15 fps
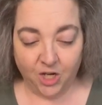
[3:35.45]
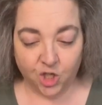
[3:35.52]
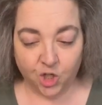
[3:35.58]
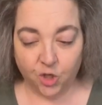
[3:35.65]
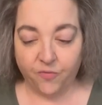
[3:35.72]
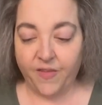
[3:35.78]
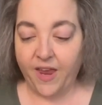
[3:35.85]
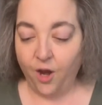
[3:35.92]

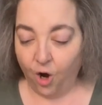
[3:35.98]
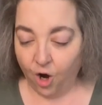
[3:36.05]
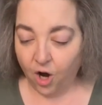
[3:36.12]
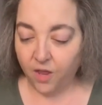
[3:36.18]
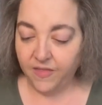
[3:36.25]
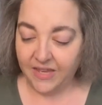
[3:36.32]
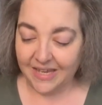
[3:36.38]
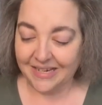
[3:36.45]
sure they are
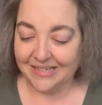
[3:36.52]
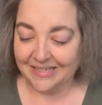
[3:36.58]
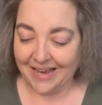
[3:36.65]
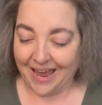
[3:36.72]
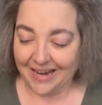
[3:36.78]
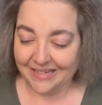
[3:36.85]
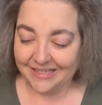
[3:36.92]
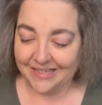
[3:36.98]
the
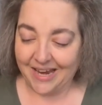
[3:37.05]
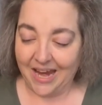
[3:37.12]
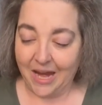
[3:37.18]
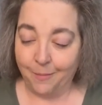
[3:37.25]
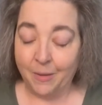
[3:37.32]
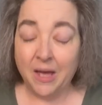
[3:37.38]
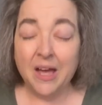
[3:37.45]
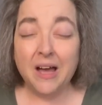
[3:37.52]
exact same.